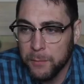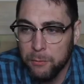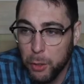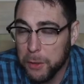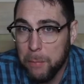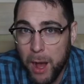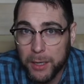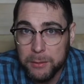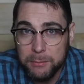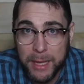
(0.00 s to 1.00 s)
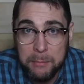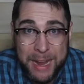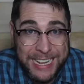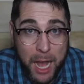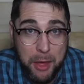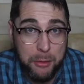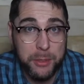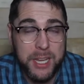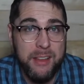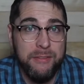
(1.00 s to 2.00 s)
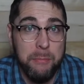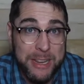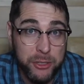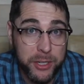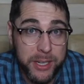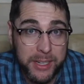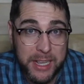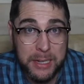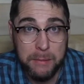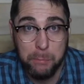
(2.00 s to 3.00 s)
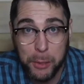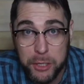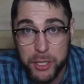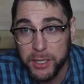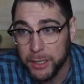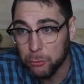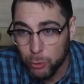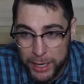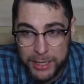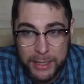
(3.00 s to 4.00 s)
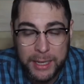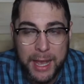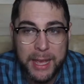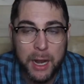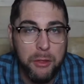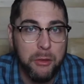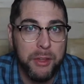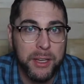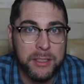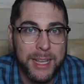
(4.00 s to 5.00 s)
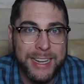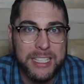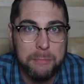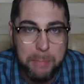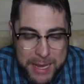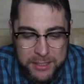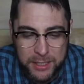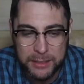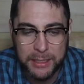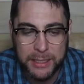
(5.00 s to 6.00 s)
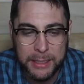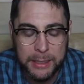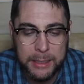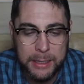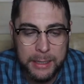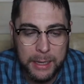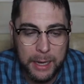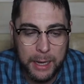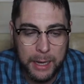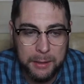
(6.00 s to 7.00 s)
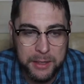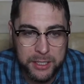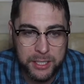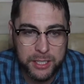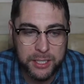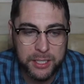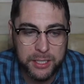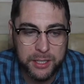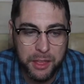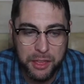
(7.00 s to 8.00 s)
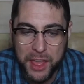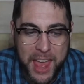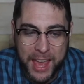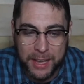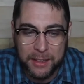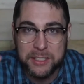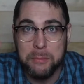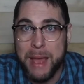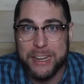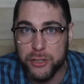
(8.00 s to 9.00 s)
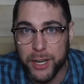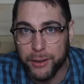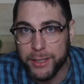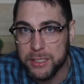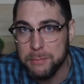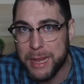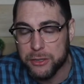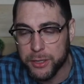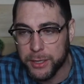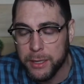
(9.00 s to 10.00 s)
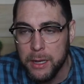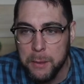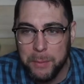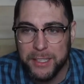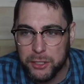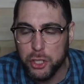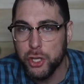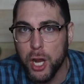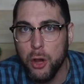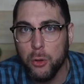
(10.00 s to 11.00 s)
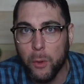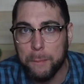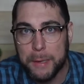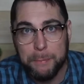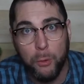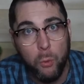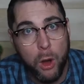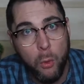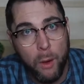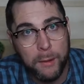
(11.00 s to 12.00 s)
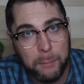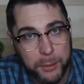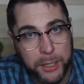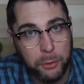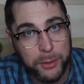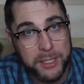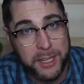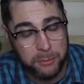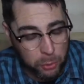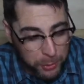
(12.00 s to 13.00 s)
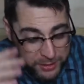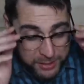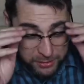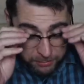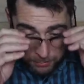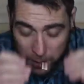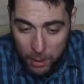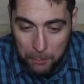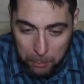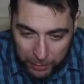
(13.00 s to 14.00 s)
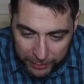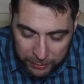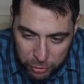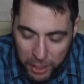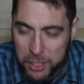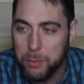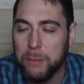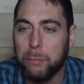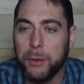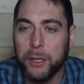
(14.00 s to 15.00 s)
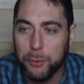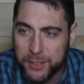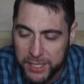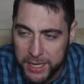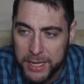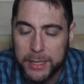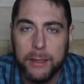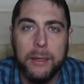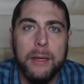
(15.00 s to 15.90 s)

Bodhi Bakum and many others have mentioned it in preaching and writing and other things. And it's basically this thing. It's imaginary. But it's a joke where people won't want to bring criticism, bring judgment, bring critique,